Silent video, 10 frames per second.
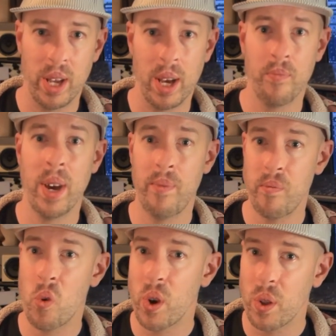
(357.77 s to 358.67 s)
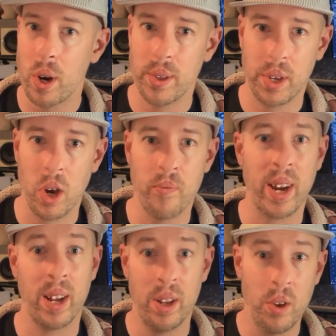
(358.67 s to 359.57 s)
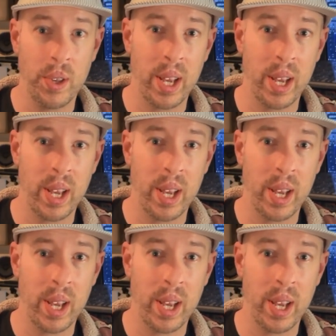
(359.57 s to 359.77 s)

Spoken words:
and made me more inclined to go back and use it